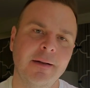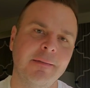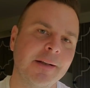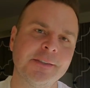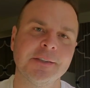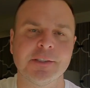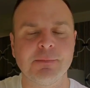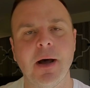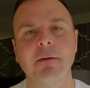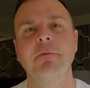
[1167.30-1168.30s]
this is a
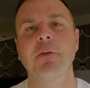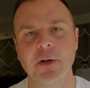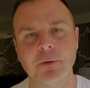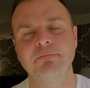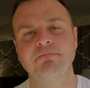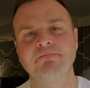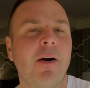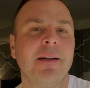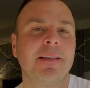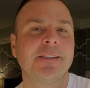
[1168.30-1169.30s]
spot for you.
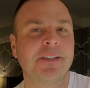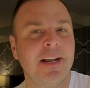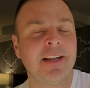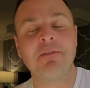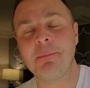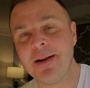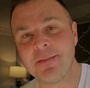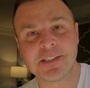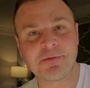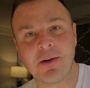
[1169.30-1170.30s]
All right, that's it. If you made
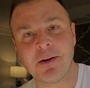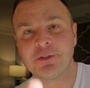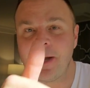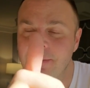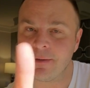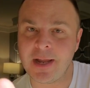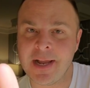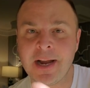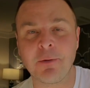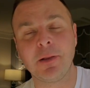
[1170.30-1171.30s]
it this far, drop a
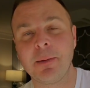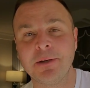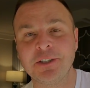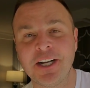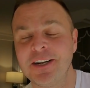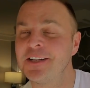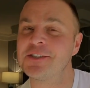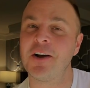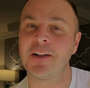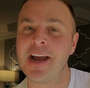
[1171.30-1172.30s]
like. I really appreciate it.
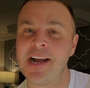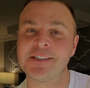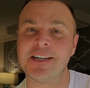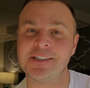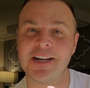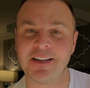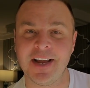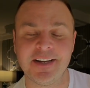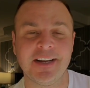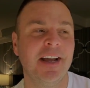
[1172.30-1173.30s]
That's all I ask is a
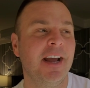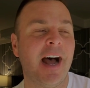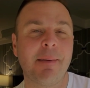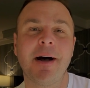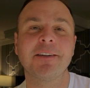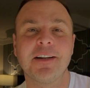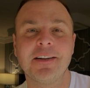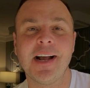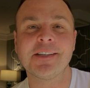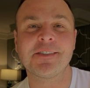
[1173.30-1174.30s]
like. I'm on to the
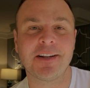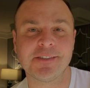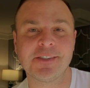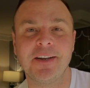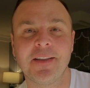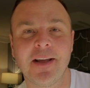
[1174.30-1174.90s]
next, and I'll see you